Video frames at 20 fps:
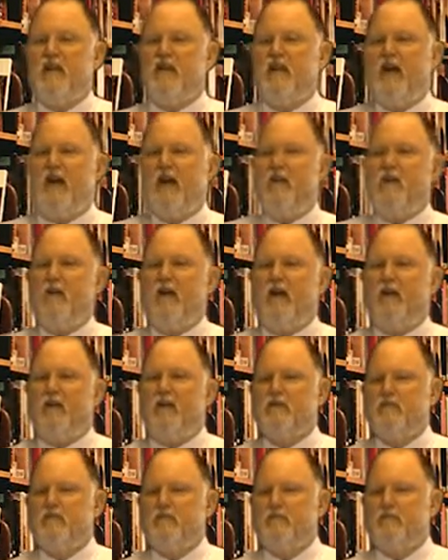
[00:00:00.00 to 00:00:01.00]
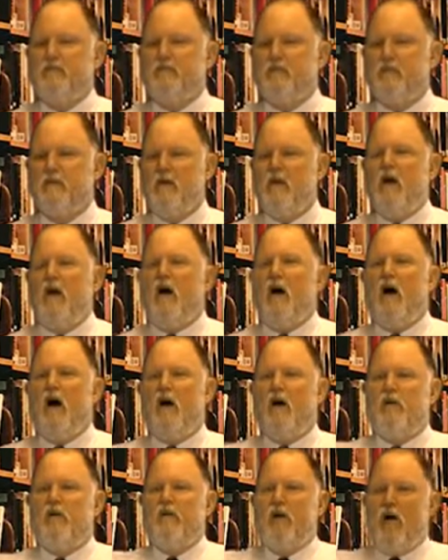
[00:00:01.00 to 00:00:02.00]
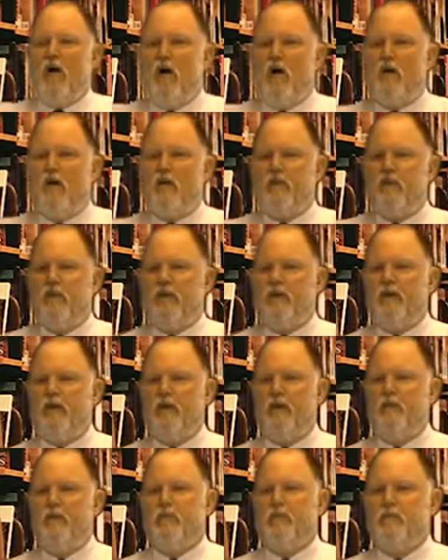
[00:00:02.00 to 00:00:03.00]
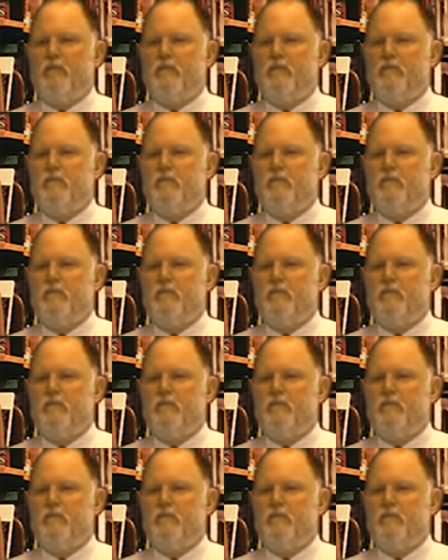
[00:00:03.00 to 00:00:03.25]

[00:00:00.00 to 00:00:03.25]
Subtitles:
database of all of these people,